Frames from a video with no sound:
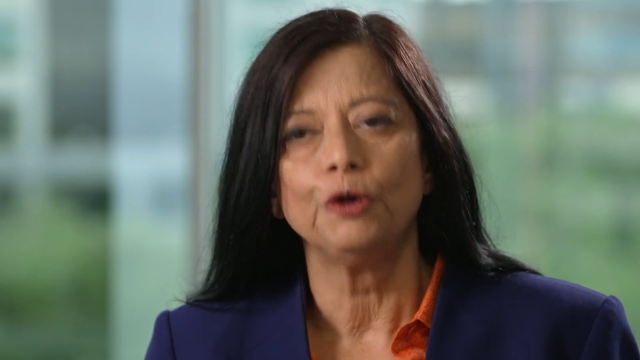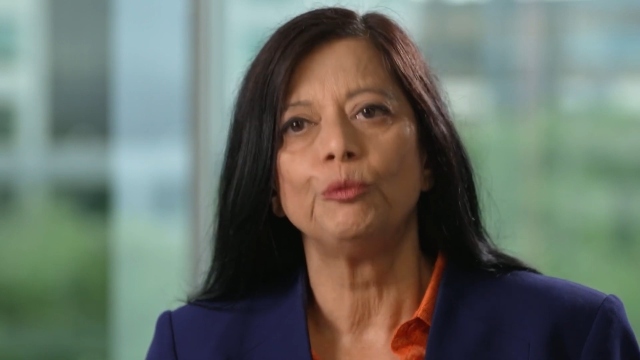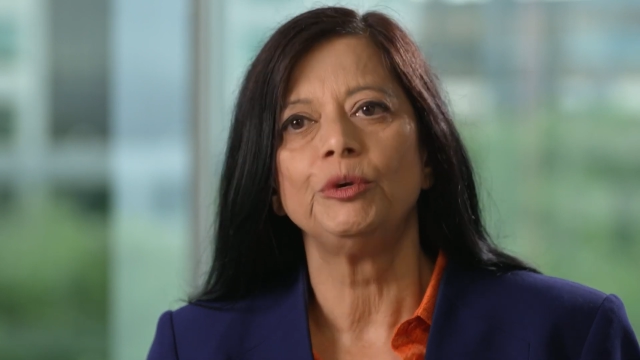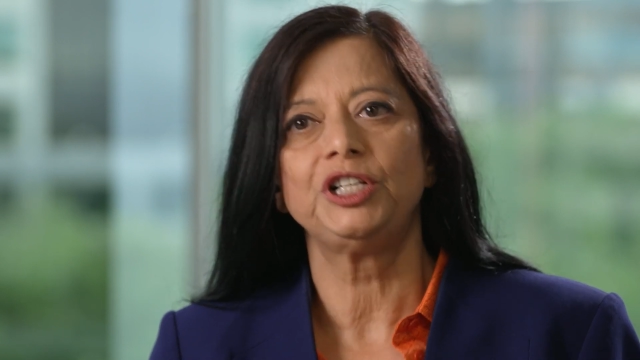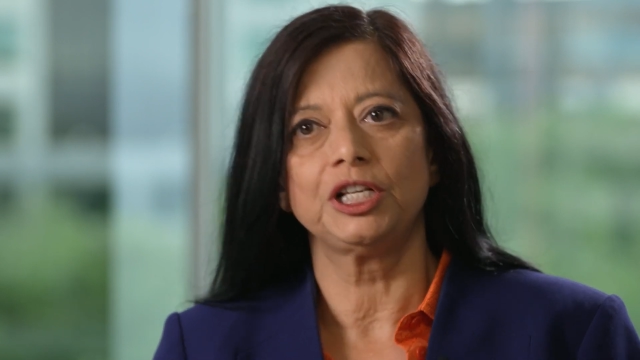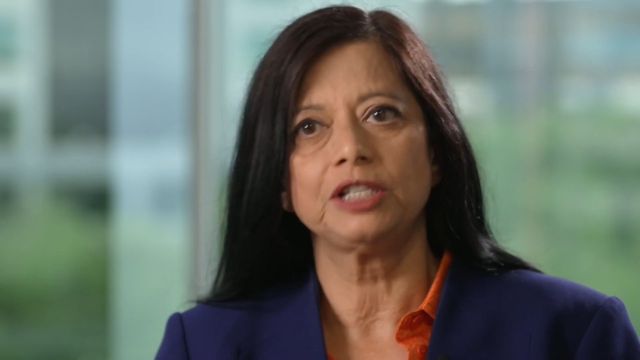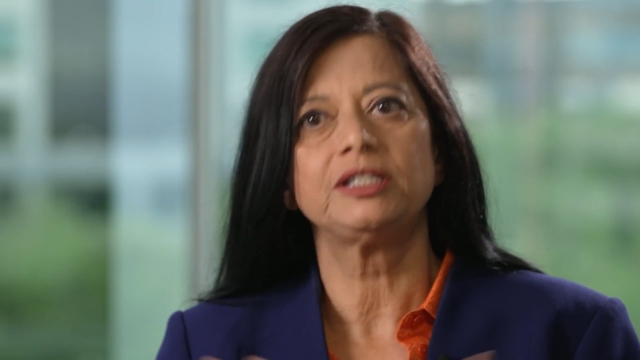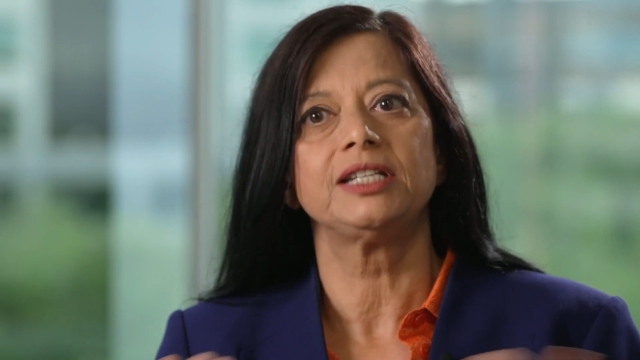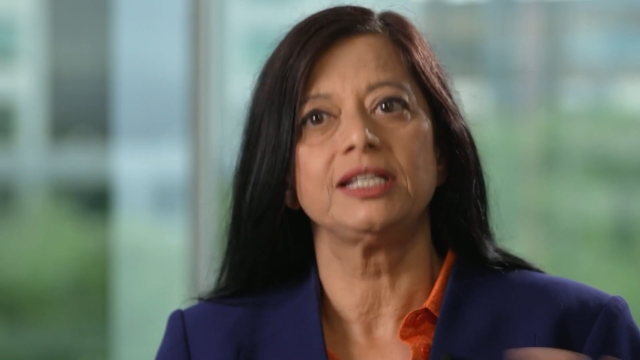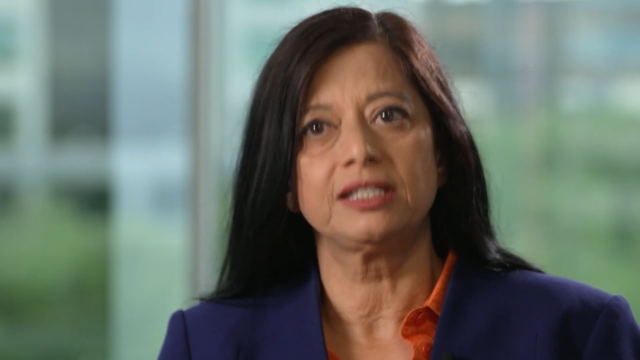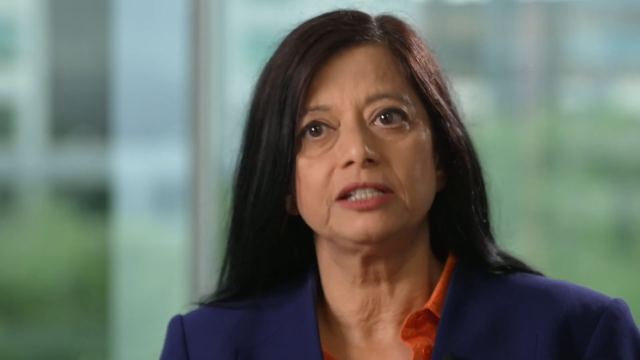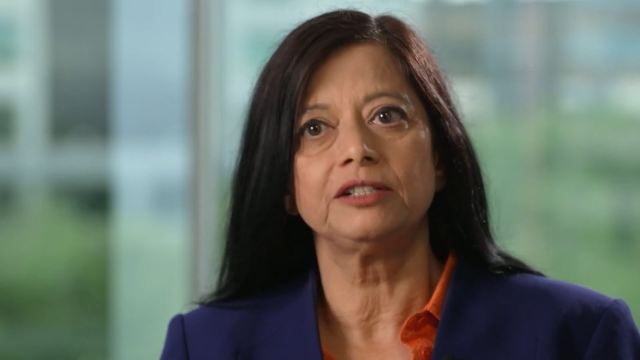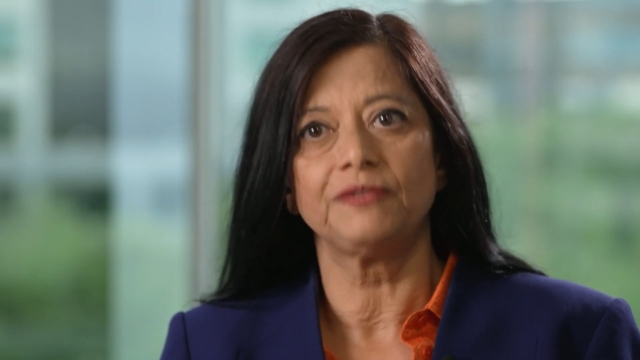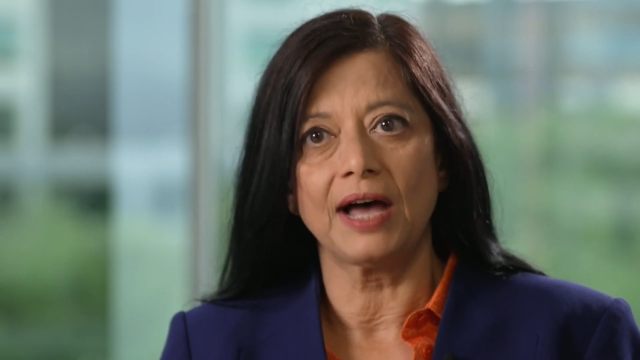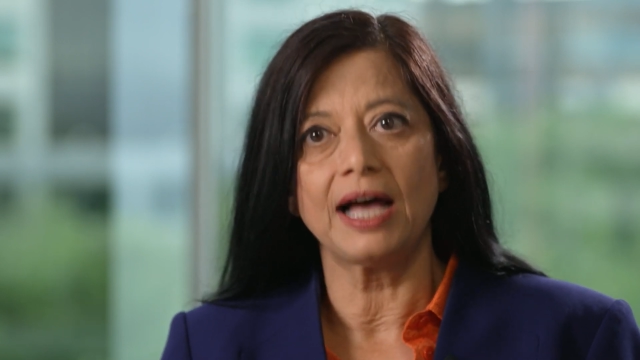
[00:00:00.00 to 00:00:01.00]
which has
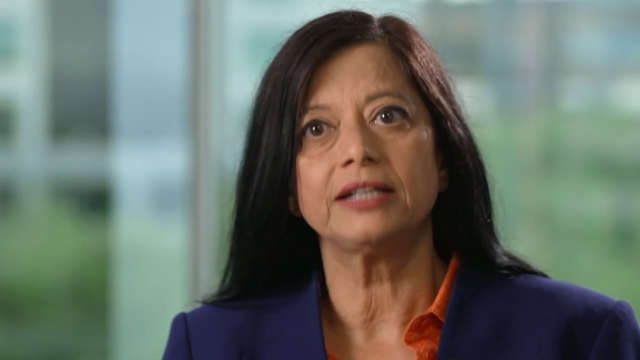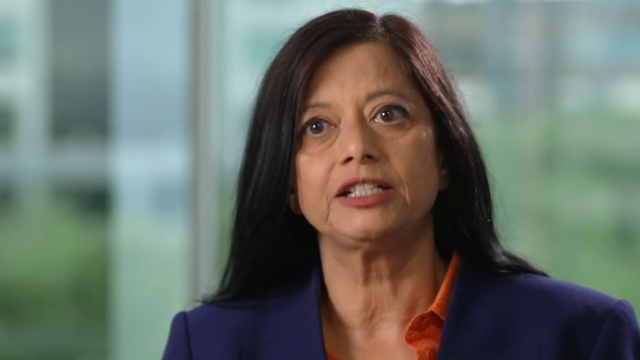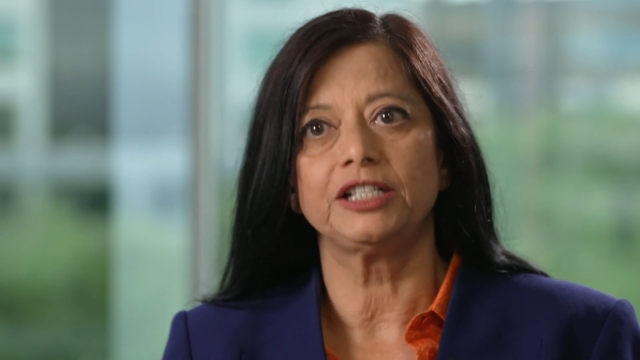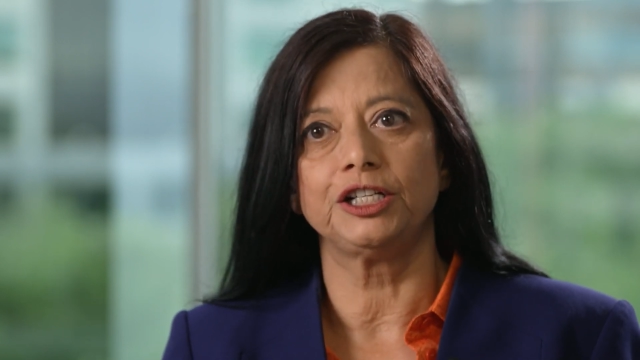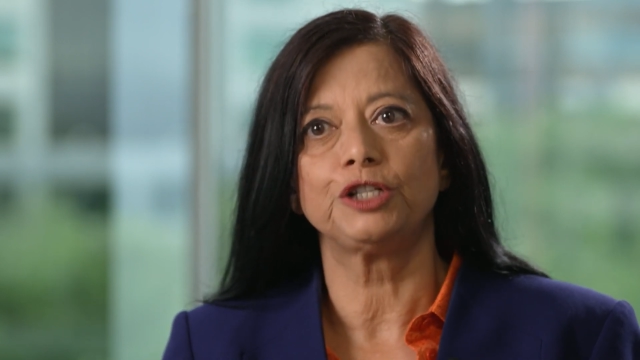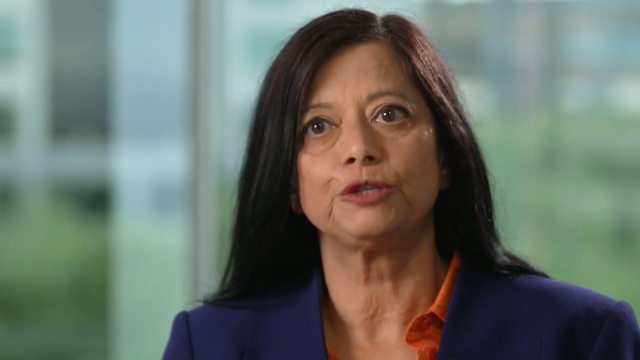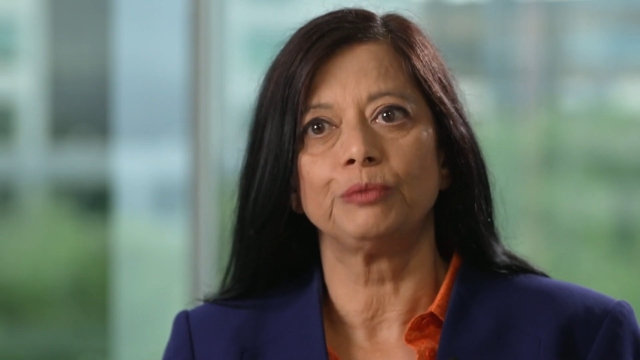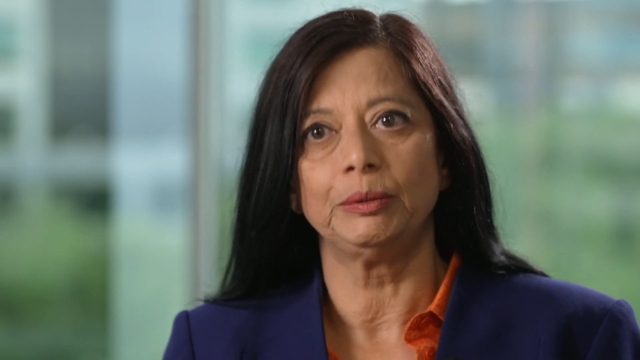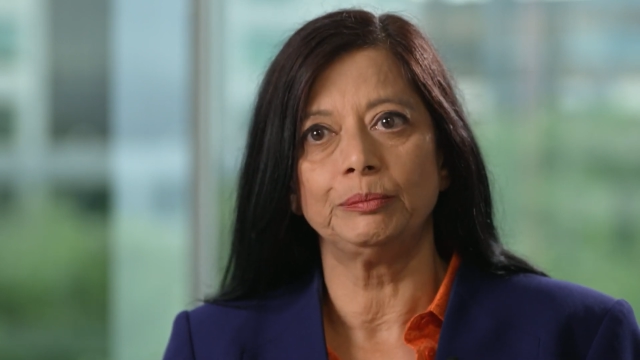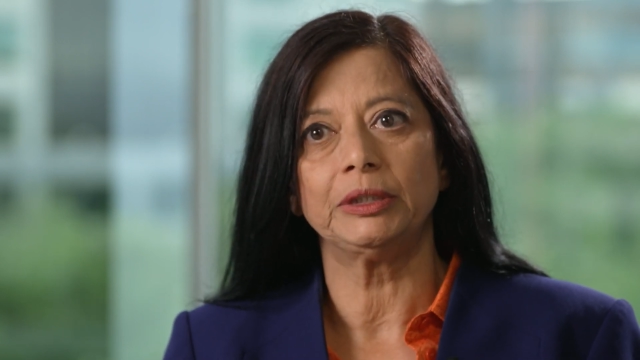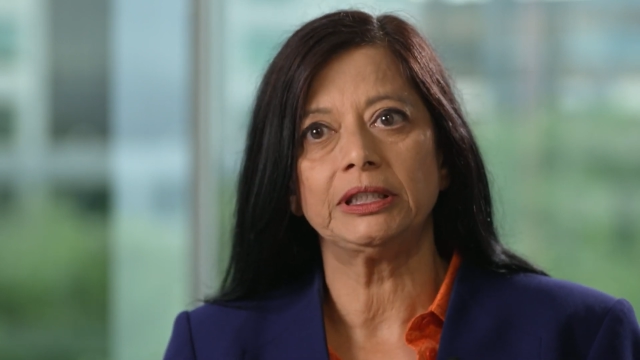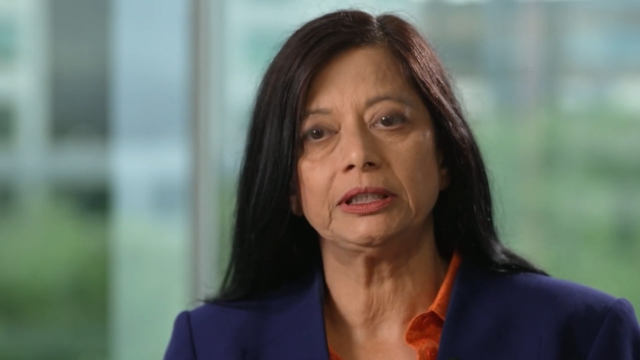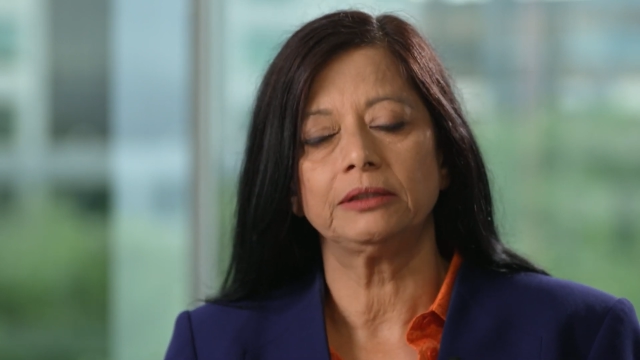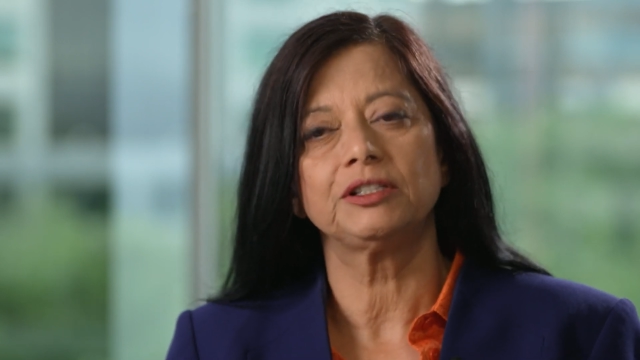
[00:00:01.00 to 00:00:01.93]
disadvantaged women